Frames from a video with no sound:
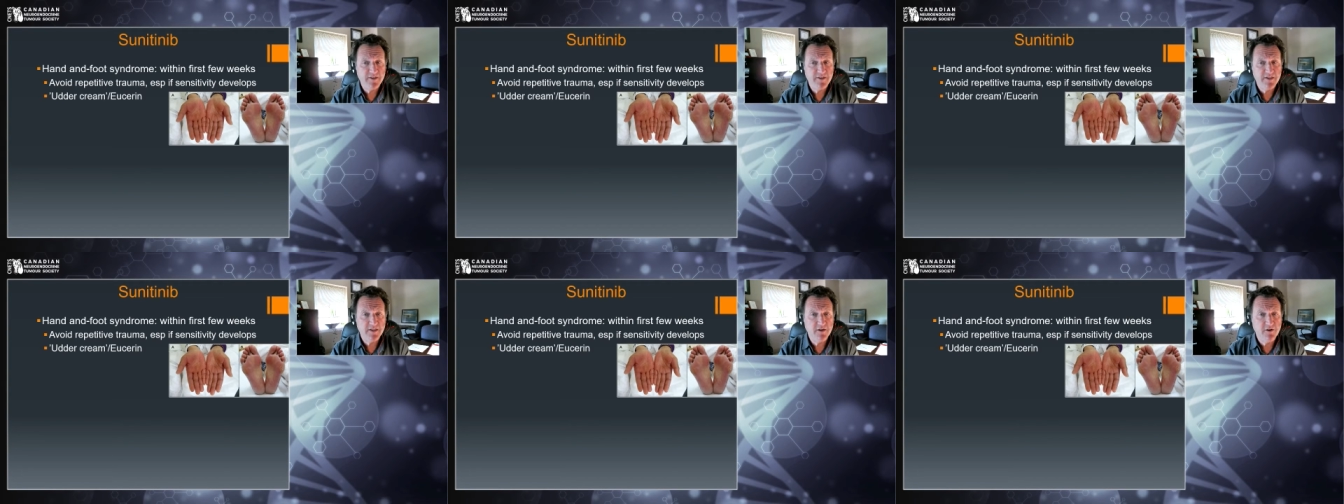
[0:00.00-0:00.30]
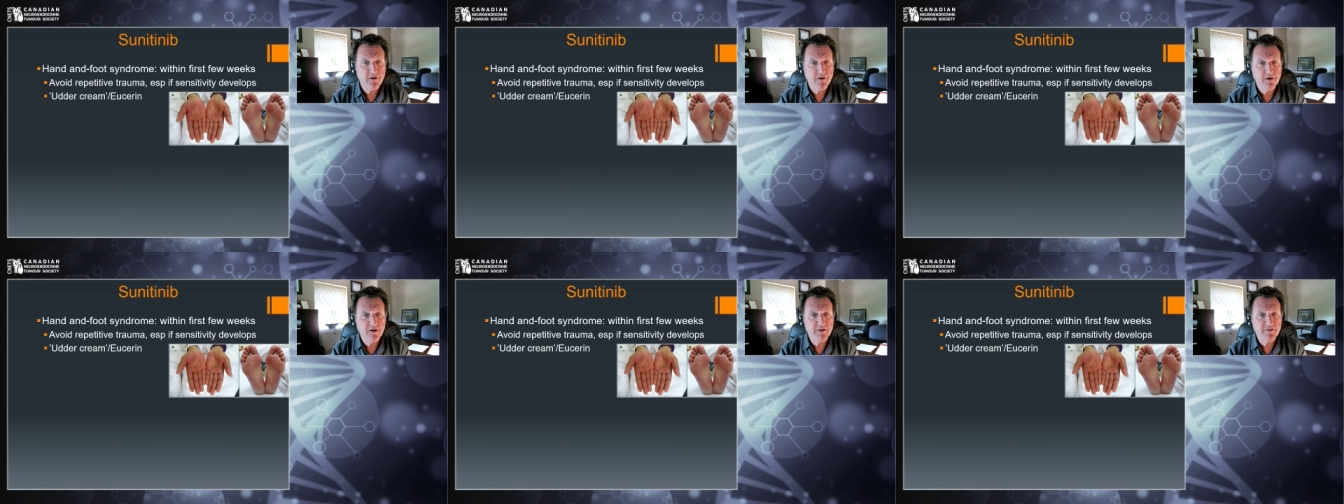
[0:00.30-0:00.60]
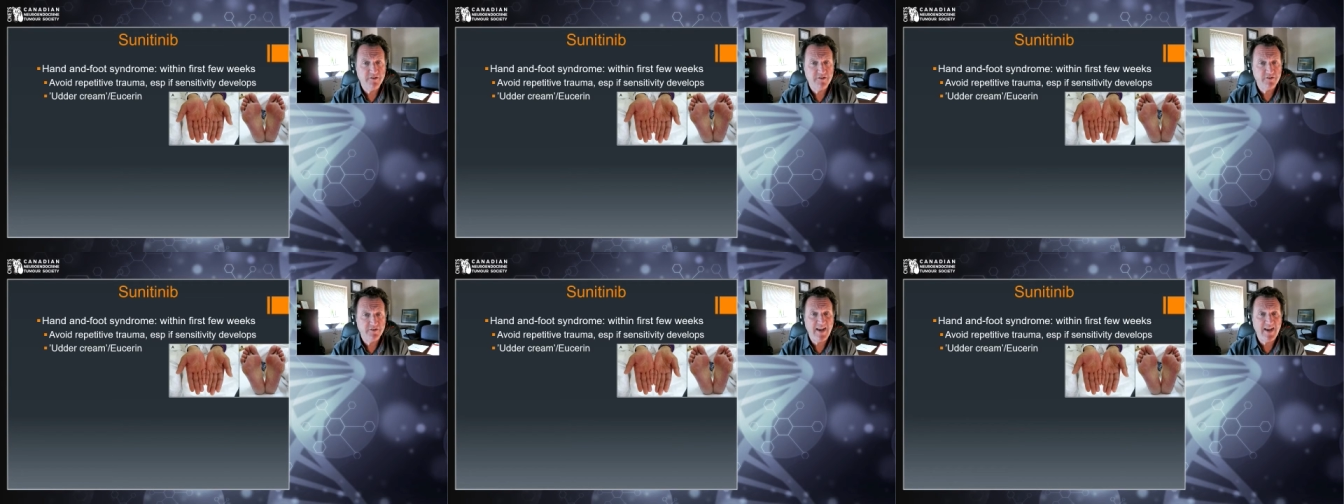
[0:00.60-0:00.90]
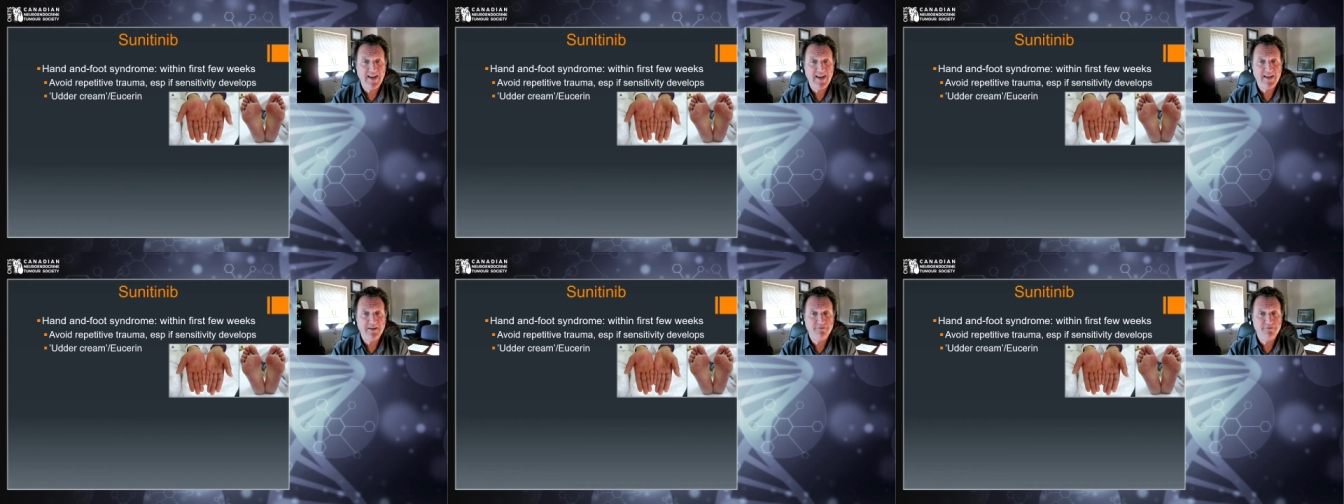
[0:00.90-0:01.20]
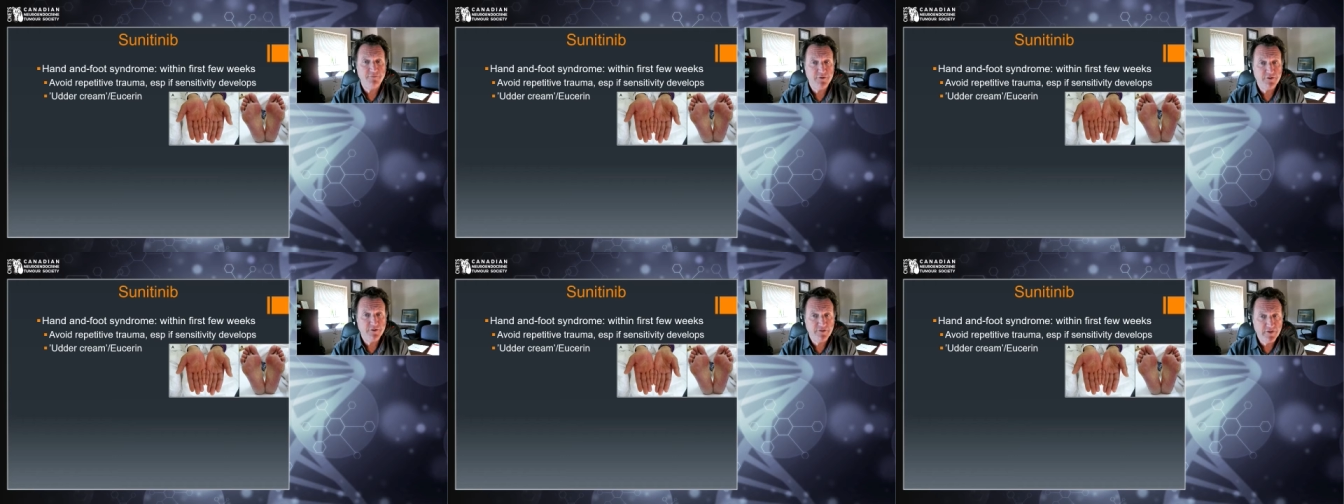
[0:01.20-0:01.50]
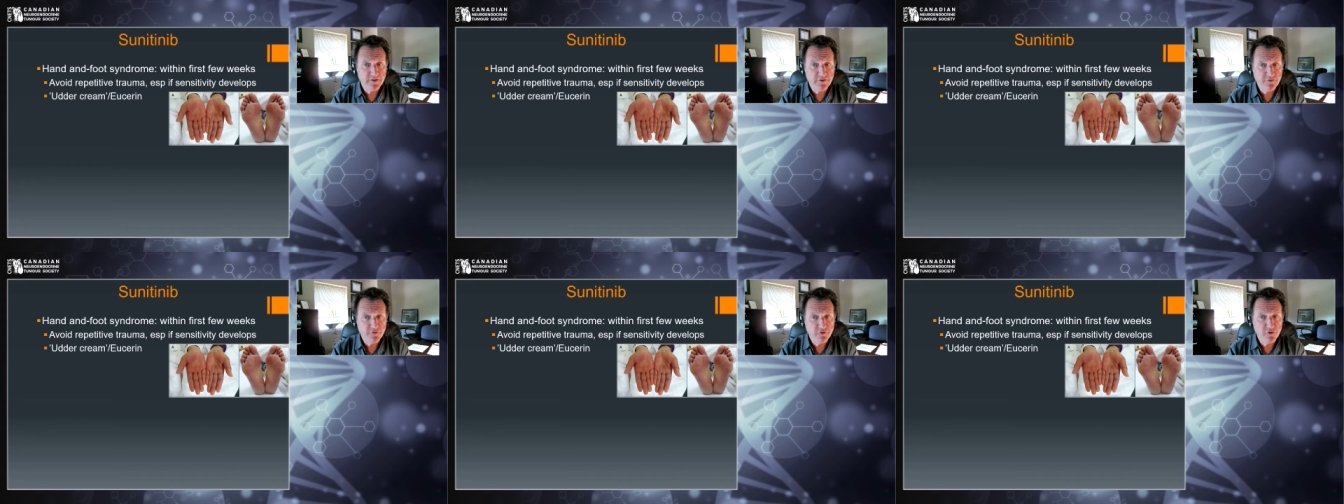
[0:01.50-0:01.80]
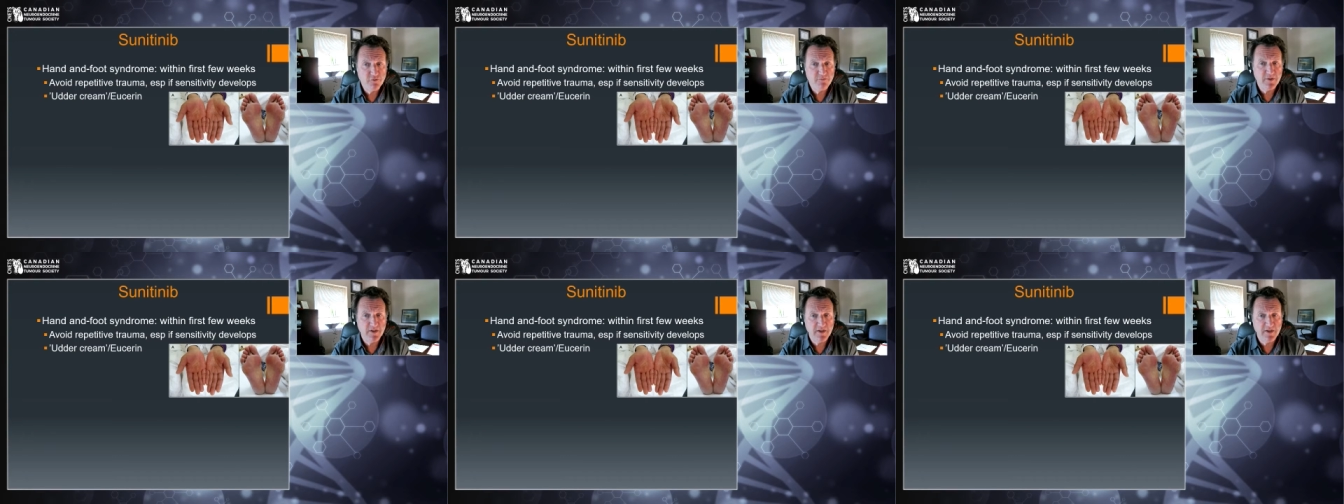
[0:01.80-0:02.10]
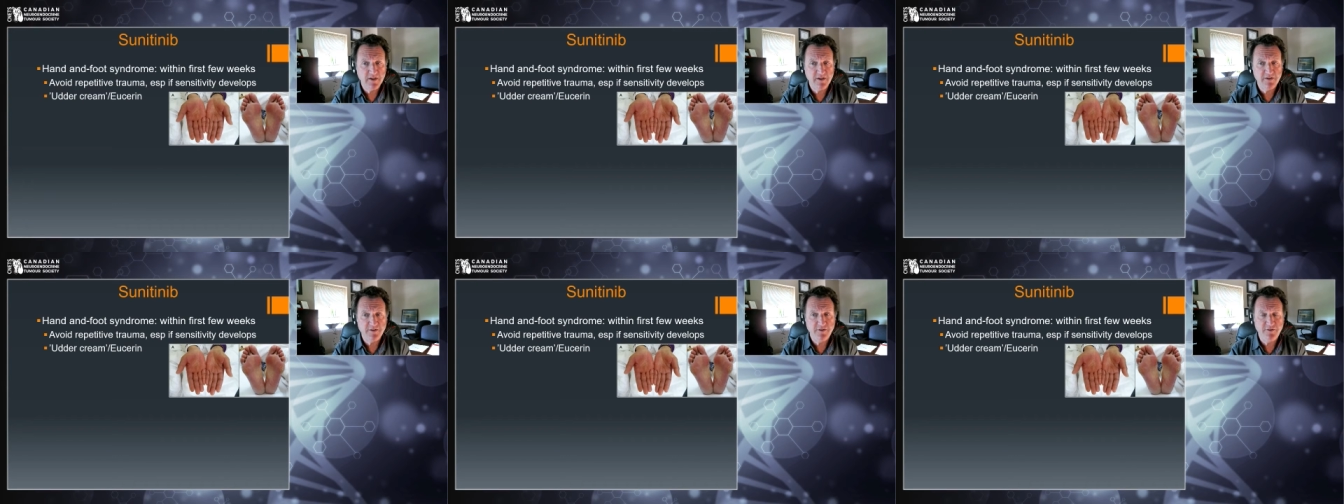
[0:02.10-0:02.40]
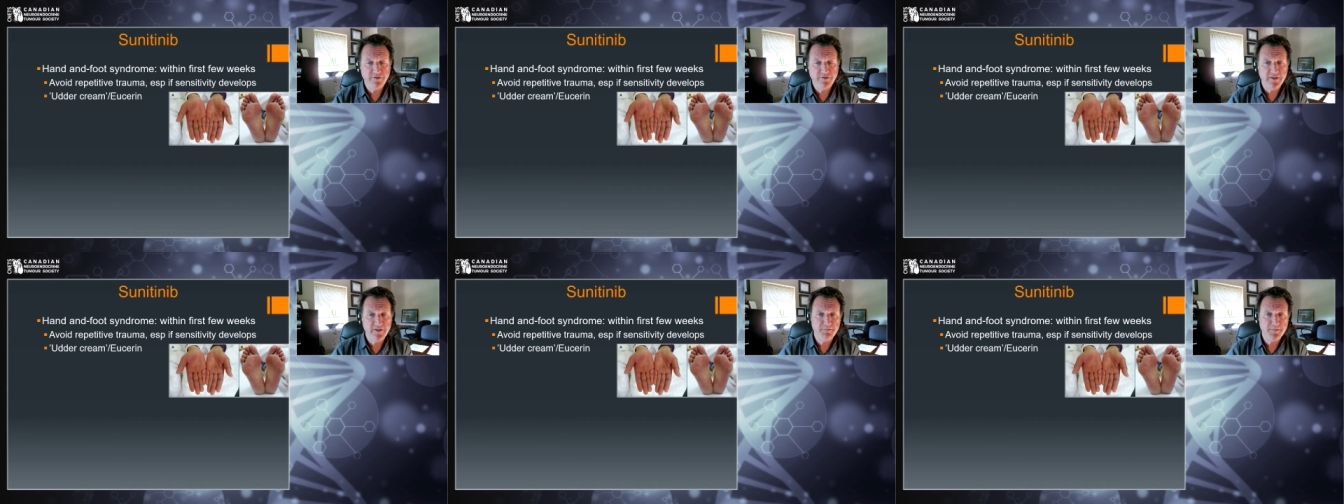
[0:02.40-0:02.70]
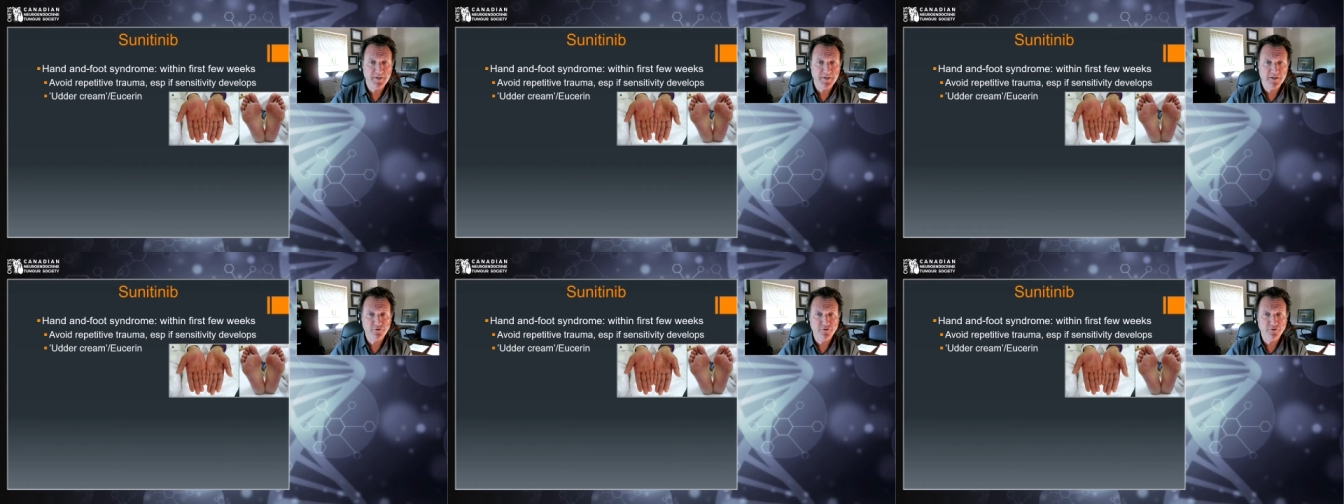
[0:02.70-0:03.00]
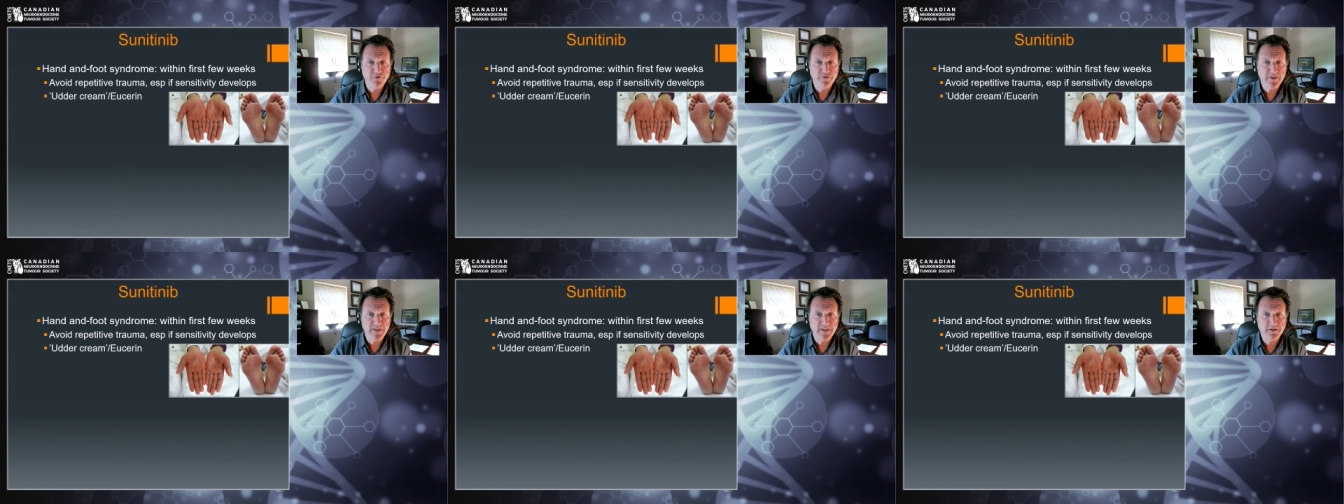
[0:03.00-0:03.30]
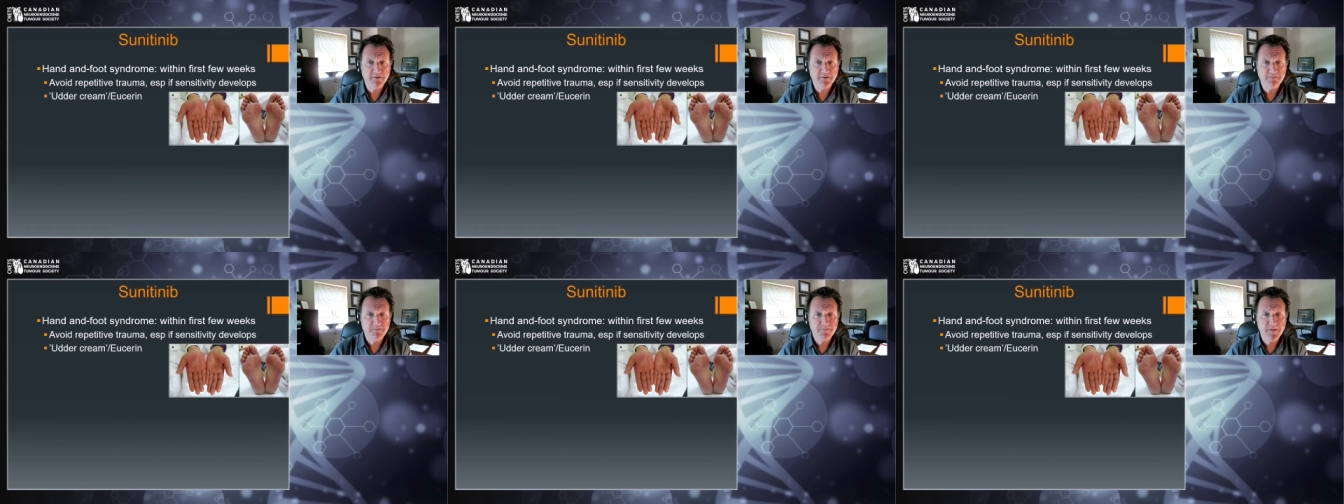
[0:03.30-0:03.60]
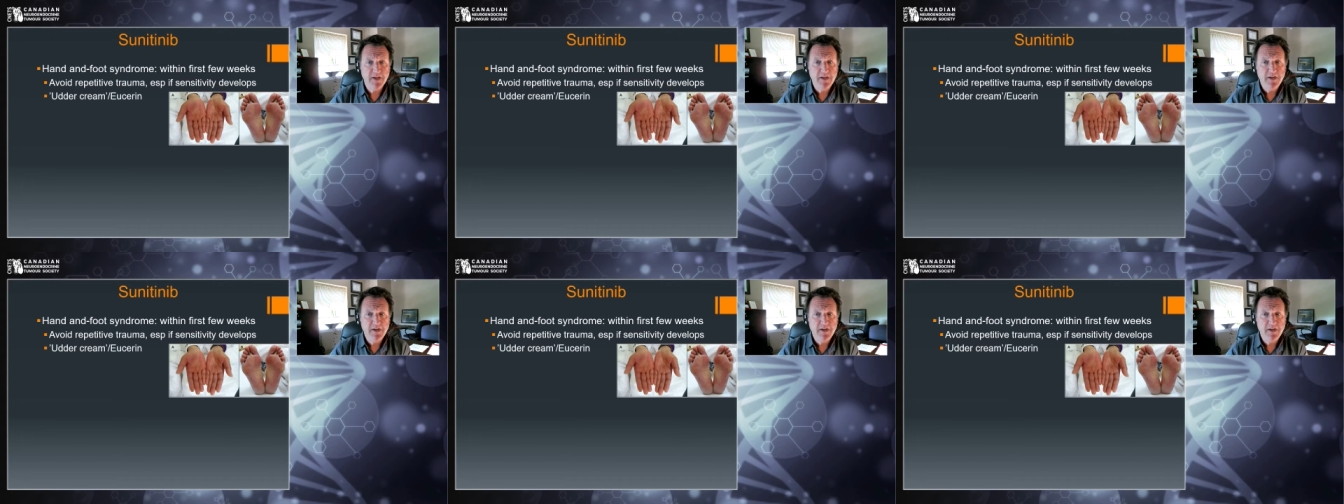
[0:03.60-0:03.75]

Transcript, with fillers: it can cause is hand-foot syndrome, and I, you see the pictures here.